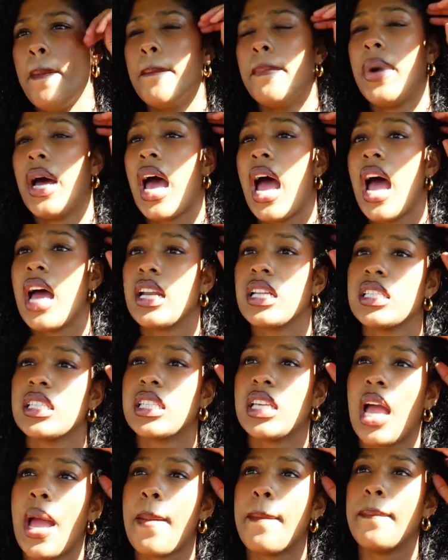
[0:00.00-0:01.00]
But
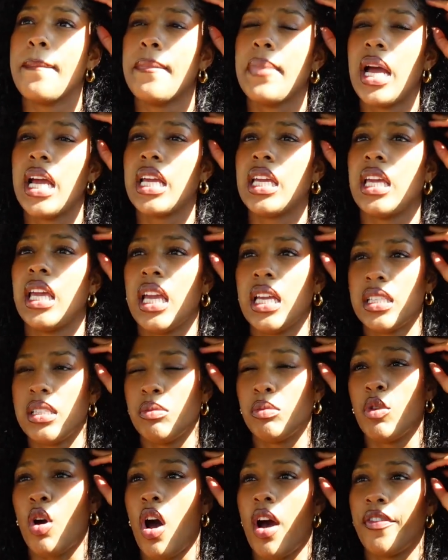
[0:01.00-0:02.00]
honestly, I might get
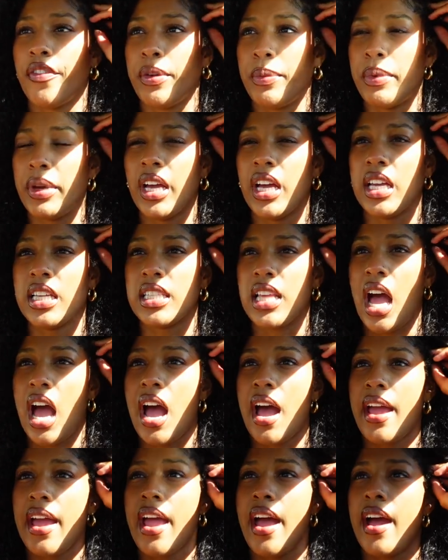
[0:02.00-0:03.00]
some coffee because
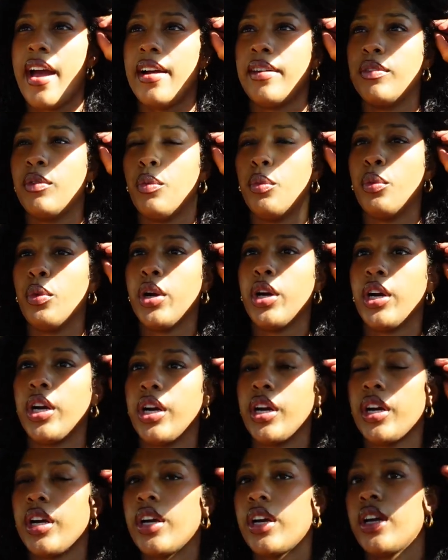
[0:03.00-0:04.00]
I have work.